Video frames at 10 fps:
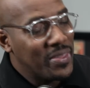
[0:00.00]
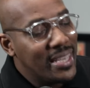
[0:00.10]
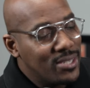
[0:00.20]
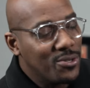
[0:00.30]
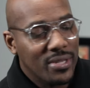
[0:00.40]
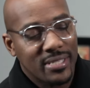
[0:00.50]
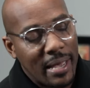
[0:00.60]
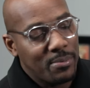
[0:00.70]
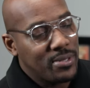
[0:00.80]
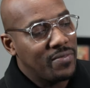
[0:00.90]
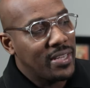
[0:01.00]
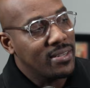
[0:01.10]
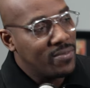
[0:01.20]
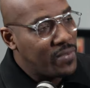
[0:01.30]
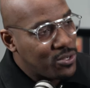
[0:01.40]
These are the types of
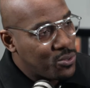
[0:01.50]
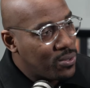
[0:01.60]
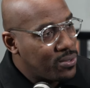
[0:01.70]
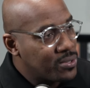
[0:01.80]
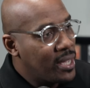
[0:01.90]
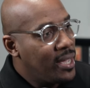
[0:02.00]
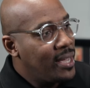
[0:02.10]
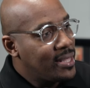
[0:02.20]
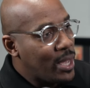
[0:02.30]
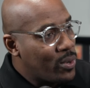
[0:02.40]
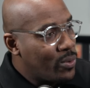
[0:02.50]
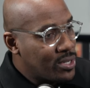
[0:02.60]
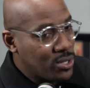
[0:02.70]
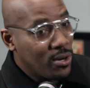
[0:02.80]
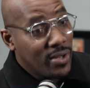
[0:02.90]
individuals that we
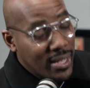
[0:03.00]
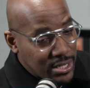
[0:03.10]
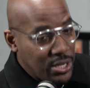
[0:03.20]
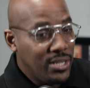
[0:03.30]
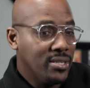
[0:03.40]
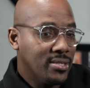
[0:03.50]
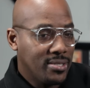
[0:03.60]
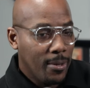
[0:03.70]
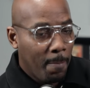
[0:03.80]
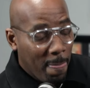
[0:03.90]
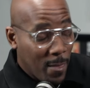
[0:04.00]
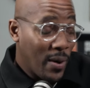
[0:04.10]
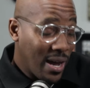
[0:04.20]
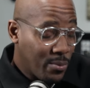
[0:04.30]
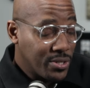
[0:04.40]
want to serve. Jesus, the
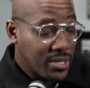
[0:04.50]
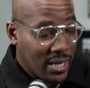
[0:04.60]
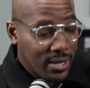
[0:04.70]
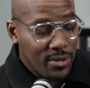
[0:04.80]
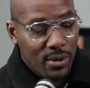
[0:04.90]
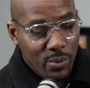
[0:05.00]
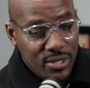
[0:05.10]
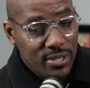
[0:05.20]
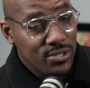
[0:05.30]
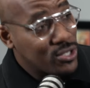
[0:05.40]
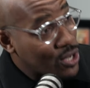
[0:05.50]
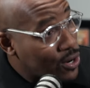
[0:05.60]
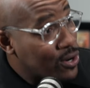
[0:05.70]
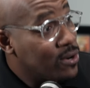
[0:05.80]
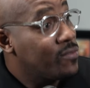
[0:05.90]
Bible is clear that we should
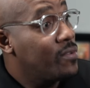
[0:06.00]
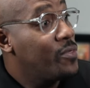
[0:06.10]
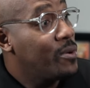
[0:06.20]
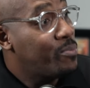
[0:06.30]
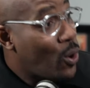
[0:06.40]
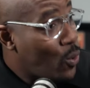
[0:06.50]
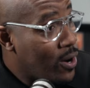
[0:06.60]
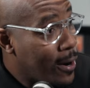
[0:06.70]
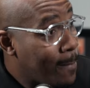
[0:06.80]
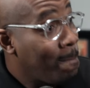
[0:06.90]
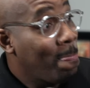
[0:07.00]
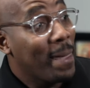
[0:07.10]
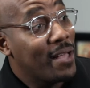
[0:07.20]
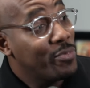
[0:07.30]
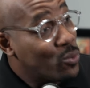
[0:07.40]
serve the poor
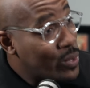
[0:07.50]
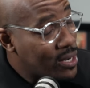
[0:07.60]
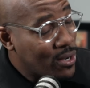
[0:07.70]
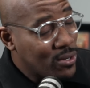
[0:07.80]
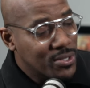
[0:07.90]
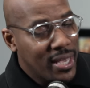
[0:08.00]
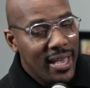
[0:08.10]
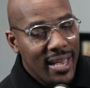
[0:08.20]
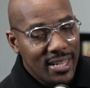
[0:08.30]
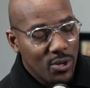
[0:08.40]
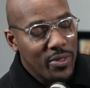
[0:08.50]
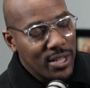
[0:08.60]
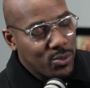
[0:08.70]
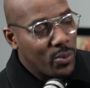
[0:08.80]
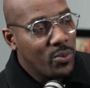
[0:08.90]
and the widows. And so
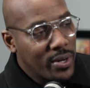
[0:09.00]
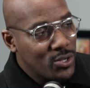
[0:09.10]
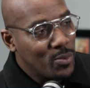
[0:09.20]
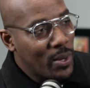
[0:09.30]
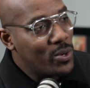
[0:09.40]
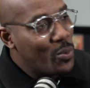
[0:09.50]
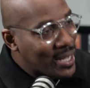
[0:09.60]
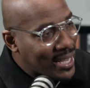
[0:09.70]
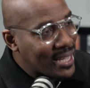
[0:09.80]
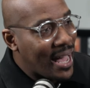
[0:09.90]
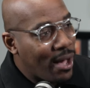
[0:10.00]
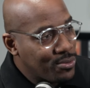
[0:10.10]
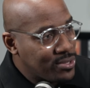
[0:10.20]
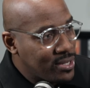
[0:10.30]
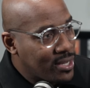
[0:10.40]
that's what we want to do, man. We want to get
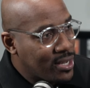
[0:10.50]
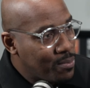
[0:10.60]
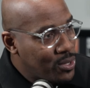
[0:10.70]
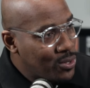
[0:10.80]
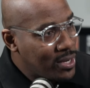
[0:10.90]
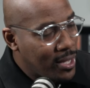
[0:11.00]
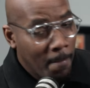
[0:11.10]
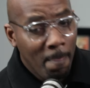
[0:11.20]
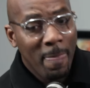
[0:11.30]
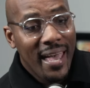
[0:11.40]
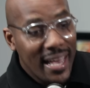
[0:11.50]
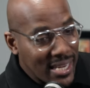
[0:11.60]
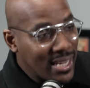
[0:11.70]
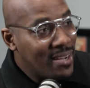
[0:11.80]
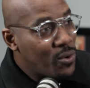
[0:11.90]
out into the community
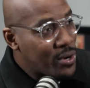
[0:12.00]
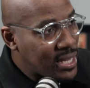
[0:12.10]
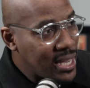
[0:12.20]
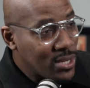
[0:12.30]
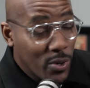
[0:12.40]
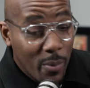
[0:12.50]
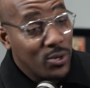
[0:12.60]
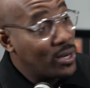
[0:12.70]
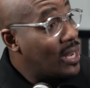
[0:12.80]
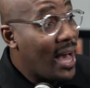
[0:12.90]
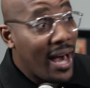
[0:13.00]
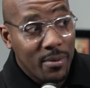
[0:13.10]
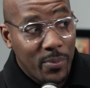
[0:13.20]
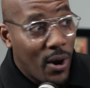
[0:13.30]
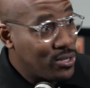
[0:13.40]
and love kids. We're going to be doing a
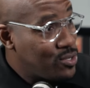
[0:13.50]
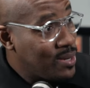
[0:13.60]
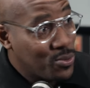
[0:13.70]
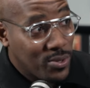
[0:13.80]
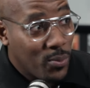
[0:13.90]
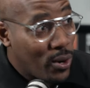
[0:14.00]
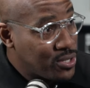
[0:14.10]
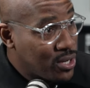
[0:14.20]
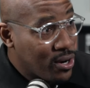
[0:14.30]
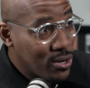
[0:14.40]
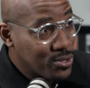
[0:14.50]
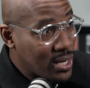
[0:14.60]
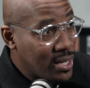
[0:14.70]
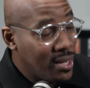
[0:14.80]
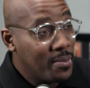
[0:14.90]
lot of partnerships with the Boys and Girls
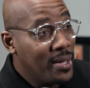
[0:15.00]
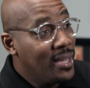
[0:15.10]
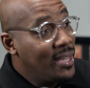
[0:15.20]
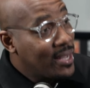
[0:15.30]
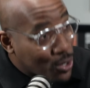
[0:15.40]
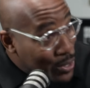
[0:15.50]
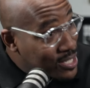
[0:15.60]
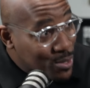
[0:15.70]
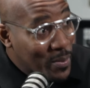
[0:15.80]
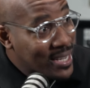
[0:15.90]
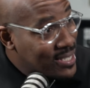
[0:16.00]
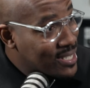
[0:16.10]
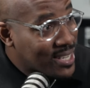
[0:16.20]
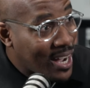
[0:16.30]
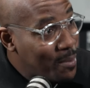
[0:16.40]
Club. Absolutely. Christmas
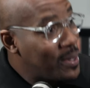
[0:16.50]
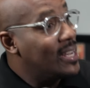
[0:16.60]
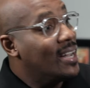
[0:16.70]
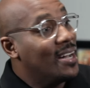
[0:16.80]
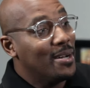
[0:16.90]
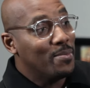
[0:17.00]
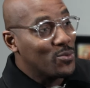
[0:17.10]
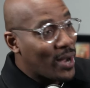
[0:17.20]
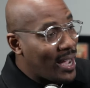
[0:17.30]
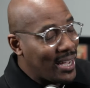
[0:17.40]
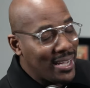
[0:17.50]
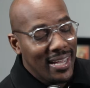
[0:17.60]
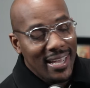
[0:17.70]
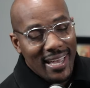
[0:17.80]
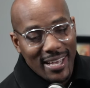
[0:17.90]
is coming up,
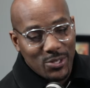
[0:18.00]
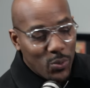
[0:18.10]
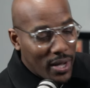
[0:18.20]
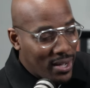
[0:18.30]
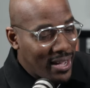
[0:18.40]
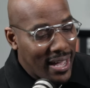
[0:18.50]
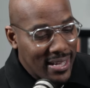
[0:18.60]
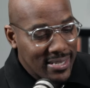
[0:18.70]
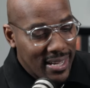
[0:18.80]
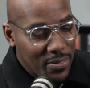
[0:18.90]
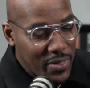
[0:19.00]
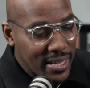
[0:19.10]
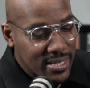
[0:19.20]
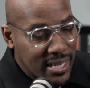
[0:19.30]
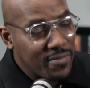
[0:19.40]
right? As well as
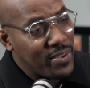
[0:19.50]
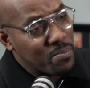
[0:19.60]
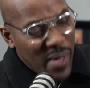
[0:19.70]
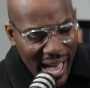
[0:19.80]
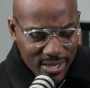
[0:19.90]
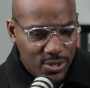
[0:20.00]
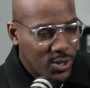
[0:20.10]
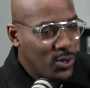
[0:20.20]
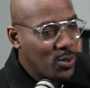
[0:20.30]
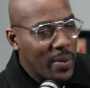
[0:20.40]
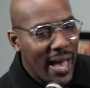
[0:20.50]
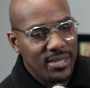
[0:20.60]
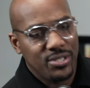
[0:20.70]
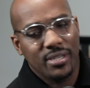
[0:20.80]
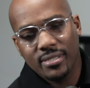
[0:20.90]
Thanksgiving, back-to-school
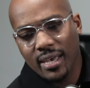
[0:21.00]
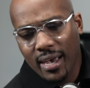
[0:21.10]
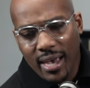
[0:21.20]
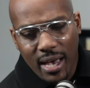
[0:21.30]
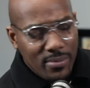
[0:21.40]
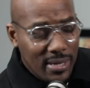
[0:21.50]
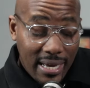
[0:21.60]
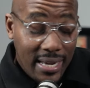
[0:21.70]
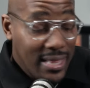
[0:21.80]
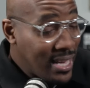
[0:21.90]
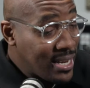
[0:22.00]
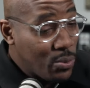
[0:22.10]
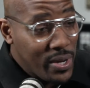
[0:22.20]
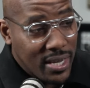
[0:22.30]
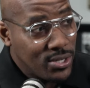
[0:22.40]
bashes, and anything
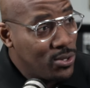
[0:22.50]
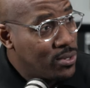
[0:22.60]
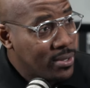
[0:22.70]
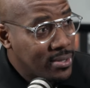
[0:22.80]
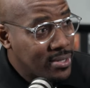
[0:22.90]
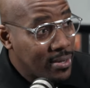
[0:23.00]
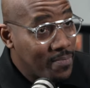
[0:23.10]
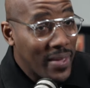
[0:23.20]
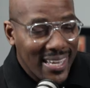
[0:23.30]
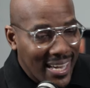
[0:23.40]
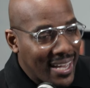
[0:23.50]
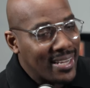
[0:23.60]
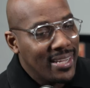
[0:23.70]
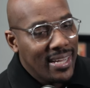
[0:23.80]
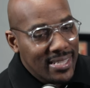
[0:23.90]
that we can do to
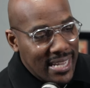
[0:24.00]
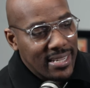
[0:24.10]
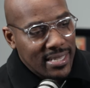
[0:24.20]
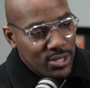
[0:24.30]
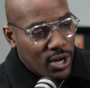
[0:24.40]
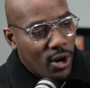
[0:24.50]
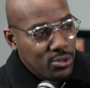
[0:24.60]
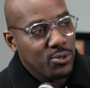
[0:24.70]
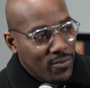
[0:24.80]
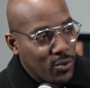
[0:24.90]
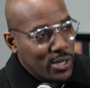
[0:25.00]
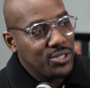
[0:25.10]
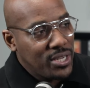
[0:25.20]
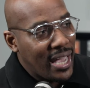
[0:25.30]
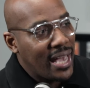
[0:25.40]
again, take this culture of
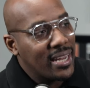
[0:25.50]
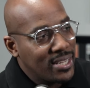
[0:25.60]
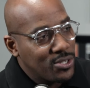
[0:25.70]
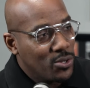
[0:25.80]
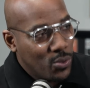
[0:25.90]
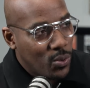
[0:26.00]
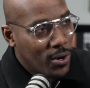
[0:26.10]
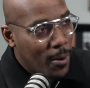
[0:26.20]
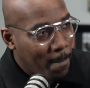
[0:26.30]
Christianity to the world.